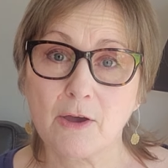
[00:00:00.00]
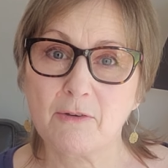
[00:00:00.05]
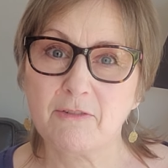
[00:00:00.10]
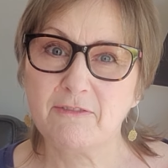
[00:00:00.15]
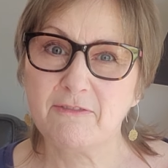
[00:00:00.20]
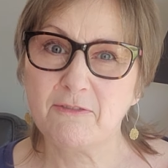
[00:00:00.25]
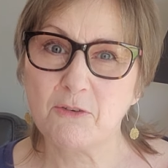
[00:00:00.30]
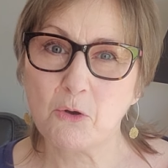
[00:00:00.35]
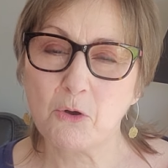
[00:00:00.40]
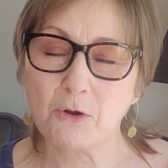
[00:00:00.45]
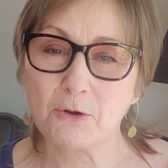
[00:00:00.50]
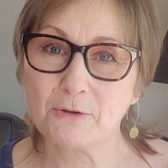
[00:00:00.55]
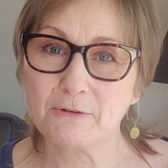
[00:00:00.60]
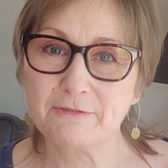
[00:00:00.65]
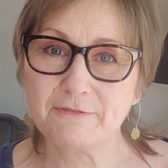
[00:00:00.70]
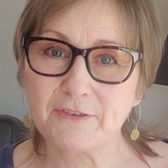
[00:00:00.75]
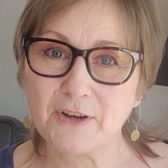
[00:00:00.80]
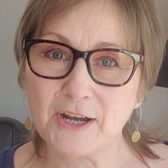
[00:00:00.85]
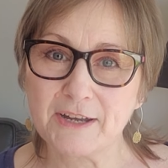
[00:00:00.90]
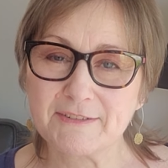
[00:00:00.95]
4 or
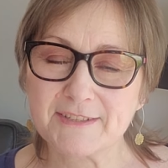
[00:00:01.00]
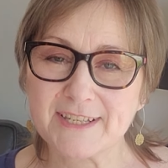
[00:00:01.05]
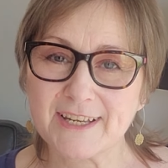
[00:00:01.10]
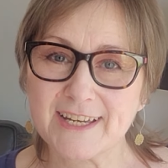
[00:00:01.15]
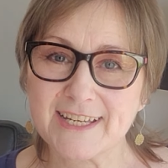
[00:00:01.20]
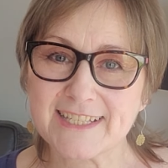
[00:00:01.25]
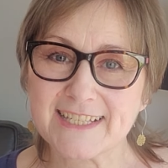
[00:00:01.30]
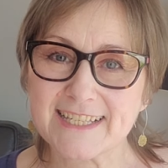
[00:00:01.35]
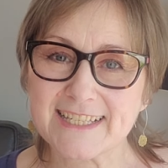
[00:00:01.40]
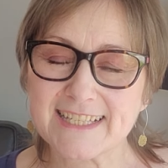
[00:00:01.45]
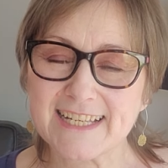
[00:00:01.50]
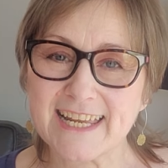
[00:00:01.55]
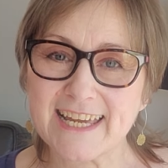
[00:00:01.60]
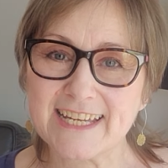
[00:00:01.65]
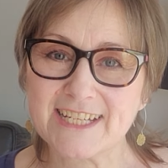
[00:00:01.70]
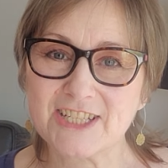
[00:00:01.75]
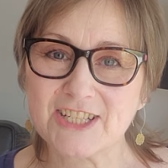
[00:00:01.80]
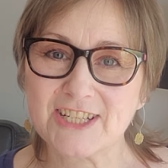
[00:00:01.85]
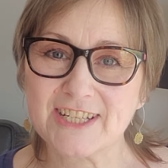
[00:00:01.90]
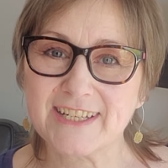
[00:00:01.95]
5 sizes
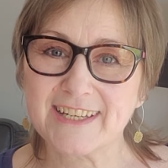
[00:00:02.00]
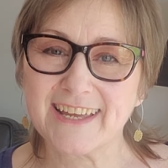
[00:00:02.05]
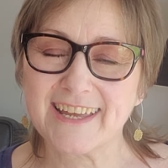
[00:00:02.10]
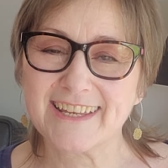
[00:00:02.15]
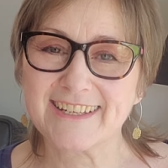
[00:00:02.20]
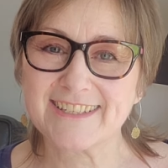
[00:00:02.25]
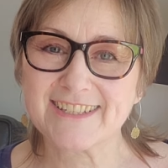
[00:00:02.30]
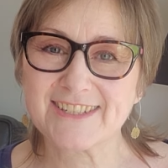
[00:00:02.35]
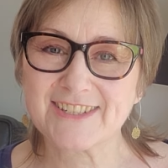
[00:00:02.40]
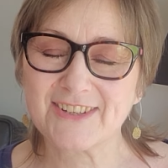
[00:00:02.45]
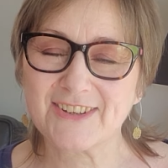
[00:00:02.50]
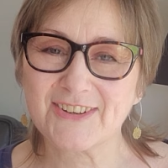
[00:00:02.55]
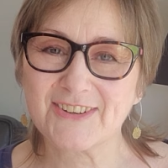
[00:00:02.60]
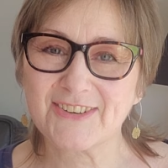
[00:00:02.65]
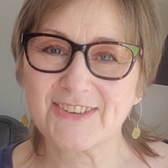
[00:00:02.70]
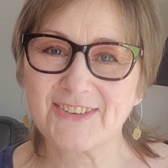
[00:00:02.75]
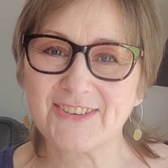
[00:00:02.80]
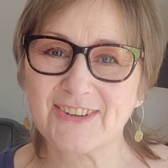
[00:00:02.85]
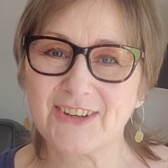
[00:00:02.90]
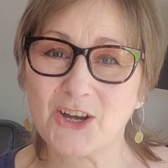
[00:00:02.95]
larger, and
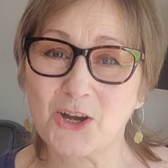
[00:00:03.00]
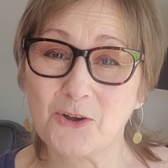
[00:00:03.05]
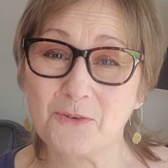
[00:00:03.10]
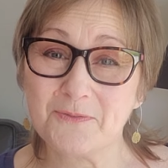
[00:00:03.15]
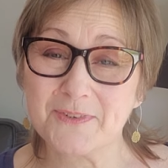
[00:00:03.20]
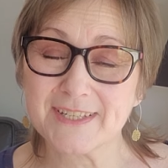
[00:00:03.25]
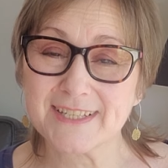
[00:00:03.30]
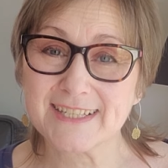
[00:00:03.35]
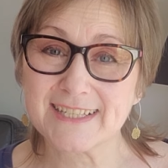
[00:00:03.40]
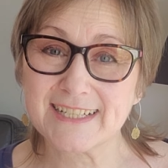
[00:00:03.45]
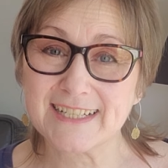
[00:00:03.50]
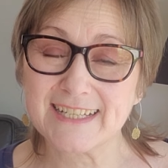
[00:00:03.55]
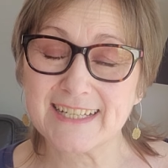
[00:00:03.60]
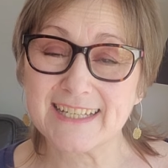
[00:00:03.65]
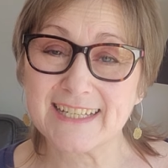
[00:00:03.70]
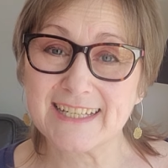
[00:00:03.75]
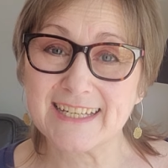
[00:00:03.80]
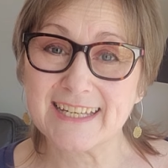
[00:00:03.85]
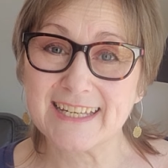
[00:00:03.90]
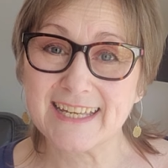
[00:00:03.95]
so
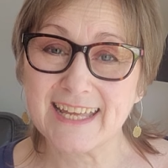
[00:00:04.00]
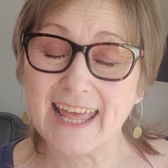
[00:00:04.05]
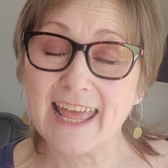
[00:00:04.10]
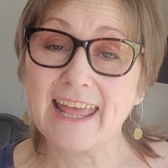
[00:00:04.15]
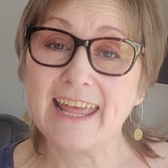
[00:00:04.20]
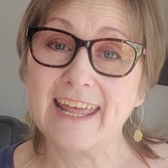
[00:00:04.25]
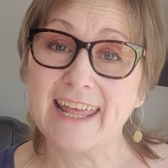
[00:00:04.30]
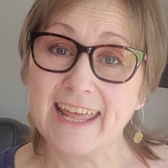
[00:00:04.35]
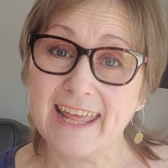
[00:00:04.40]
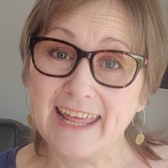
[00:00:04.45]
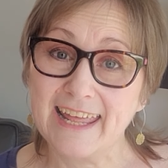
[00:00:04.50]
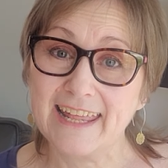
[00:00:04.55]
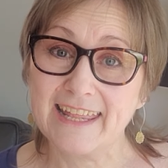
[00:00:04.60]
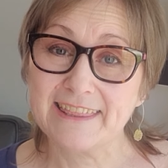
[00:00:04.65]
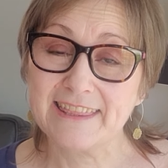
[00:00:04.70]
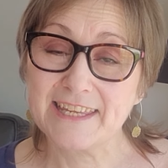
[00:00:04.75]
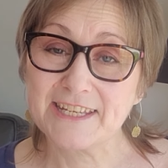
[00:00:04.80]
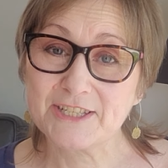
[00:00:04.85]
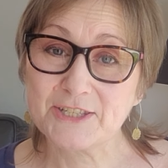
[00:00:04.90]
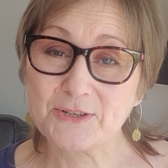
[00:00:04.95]
obviously
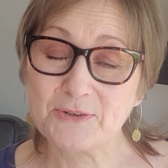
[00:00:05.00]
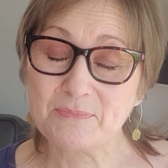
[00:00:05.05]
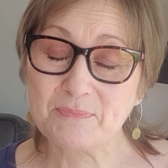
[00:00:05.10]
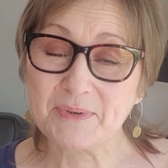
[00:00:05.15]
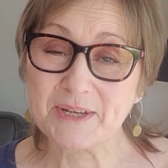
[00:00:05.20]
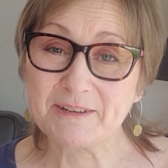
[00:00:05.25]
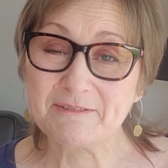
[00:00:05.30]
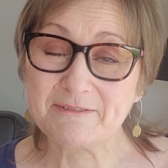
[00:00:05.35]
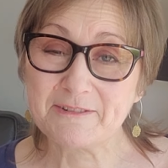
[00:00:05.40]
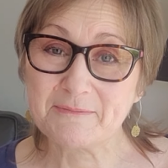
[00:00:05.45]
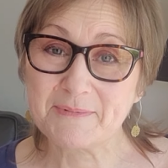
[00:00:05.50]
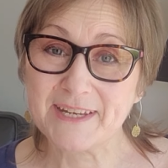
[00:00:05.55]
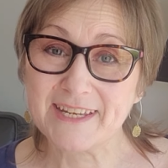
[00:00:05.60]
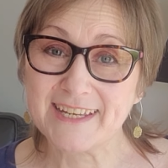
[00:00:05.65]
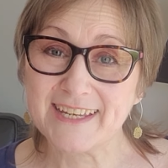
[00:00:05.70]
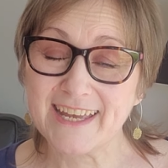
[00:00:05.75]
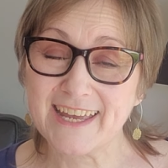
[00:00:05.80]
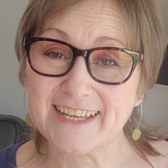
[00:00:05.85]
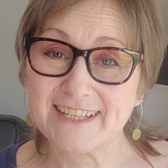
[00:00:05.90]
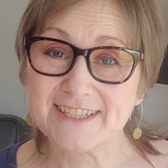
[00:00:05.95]
they're too big for
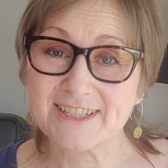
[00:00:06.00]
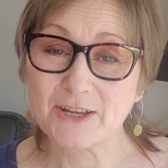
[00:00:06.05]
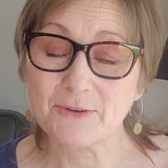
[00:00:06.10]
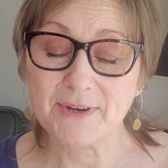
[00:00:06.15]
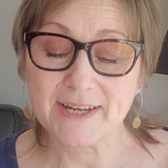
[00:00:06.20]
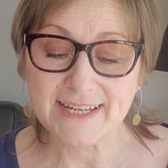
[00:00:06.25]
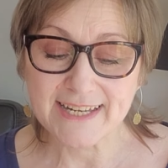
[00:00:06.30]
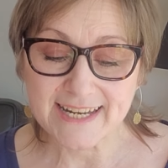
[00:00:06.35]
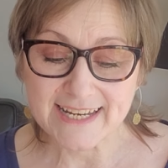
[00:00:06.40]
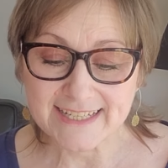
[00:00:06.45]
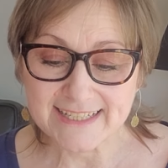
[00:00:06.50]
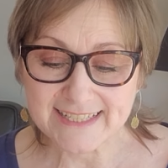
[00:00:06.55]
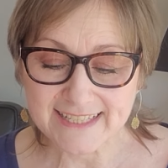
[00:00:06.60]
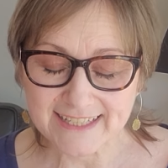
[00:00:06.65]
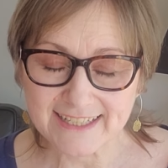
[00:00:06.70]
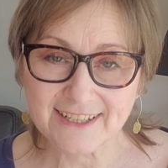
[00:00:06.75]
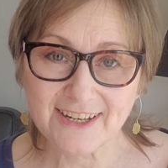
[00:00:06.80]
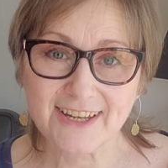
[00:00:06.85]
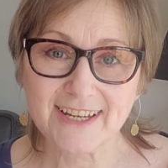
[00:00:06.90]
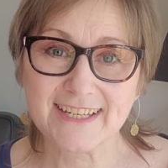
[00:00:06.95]
me, and so I need
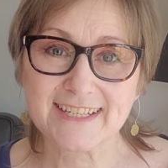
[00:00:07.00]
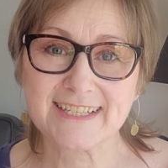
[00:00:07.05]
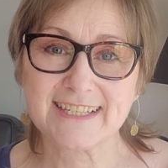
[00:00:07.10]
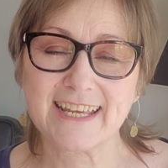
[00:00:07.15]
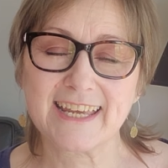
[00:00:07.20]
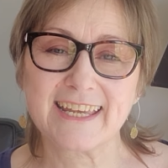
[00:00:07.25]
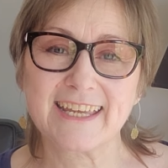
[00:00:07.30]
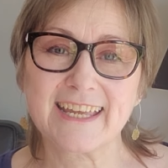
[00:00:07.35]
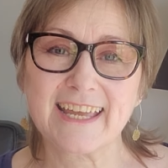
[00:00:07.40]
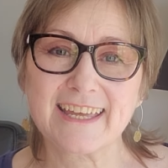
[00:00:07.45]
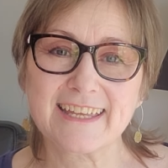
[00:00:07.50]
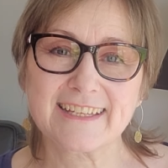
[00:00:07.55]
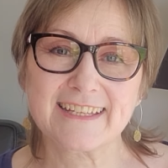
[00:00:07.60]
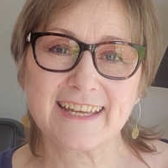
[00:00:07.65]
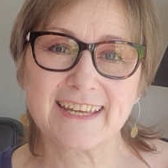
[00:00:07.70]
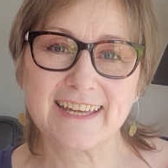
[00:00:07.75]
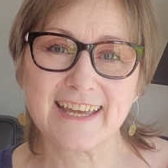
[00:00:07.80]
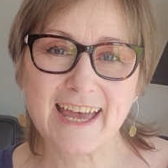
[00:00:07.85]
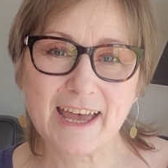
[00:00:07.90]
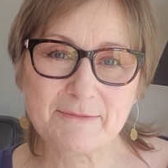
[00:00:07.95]
to, like I say,
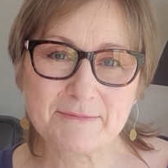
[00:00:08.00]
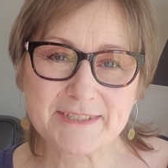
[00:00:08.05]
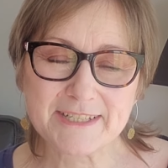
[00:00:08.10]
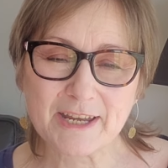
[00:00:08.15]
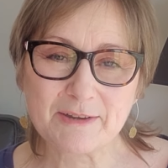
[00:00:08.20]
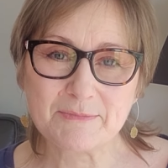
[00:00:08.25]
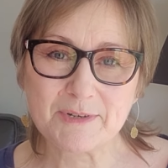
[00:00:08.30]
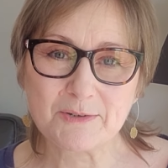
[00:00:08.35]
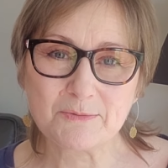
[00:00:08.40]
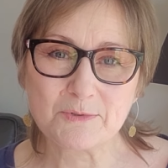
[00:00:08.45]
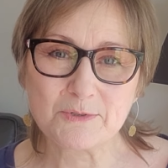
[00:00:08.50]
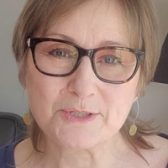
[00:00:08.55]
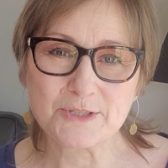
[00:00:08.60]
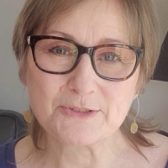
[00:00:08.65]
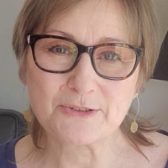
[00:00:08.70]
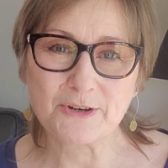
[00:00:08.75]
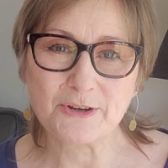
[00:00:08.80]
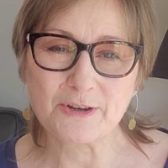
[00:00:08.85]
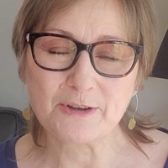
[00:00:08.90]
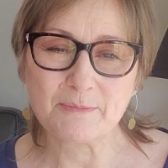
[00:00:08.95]
update my
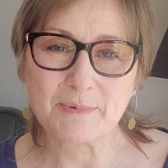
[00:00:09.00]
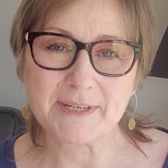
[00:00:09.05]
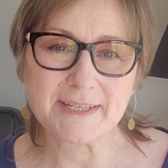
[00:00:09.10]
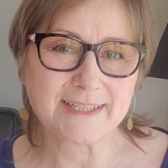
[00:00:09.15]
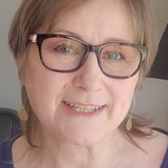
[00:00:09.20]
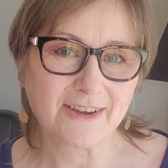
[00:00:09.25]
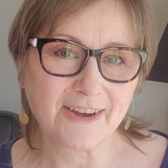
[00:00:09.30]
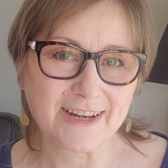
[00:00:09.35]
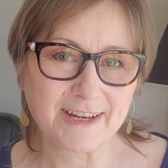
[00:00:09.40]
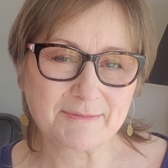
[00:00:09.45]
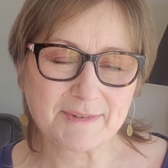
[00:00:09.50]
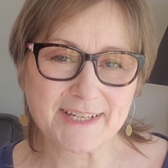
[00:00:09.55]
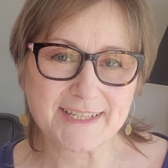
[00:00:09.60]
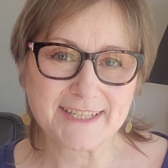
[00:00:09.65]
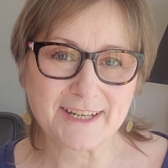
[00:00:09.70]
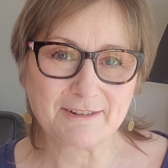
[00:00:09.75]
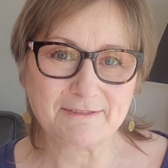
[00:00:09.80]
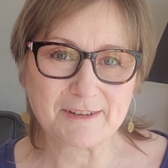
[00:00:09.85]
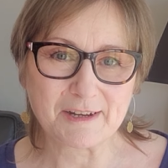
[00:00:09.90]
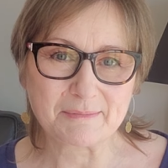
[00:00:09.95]
wardrobe and tidy
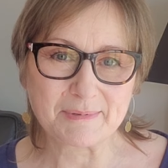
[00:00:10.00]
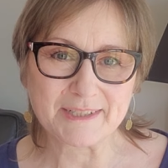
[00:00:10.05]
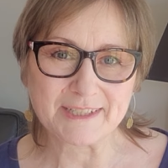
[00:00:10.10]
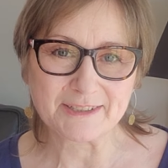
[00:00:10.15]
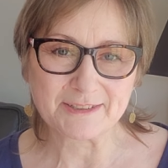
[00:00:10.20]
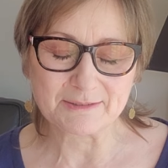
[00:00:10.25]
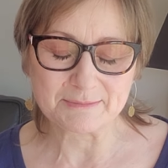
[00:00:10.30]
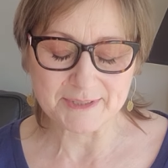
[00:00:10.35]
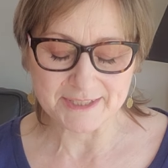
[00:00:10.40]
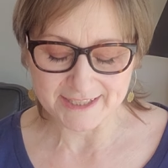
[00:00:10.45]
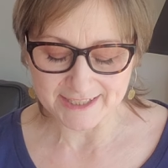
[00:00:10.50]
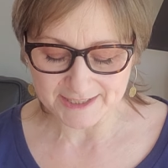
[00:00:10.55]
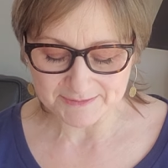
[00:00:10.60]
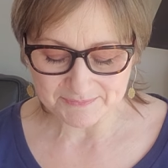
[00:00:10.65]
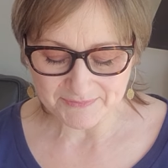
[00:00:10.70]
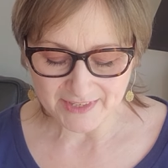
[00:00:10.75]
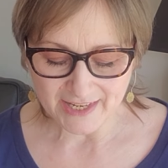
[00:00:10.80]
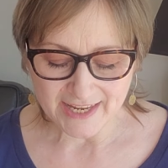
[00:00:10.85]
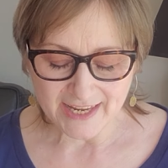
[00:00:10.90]
myself up a little bit.